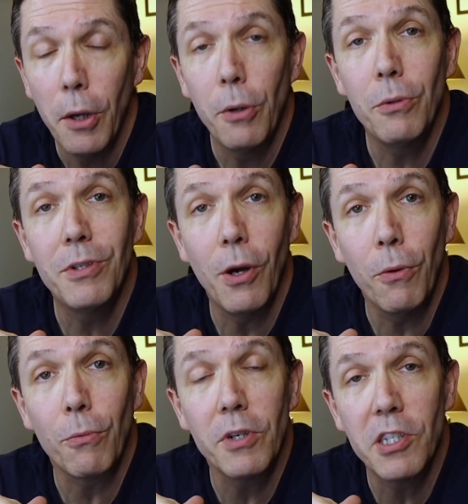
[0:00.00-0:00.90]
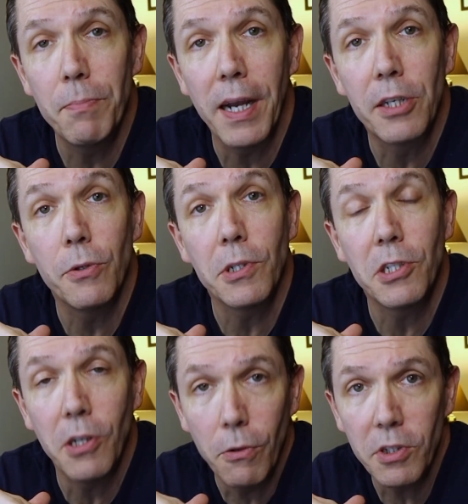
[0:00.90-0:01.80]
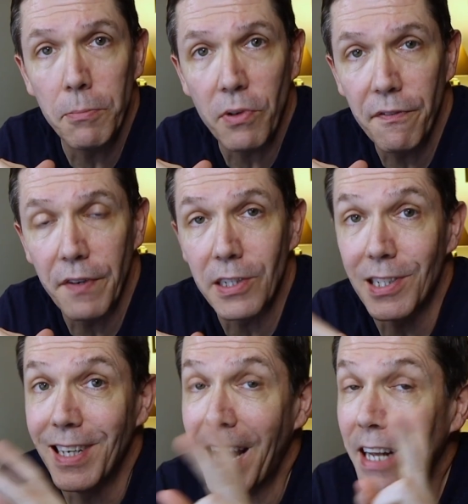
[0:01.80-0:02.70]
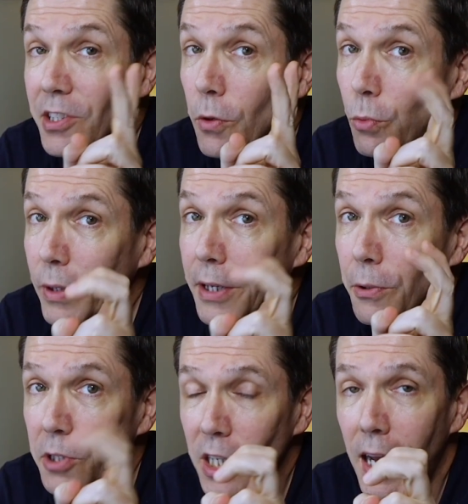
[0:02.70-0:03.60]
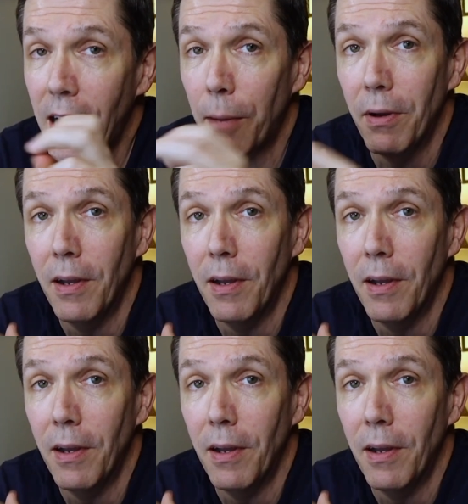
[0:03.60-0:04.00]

who don't respect your chosen profession as a real job.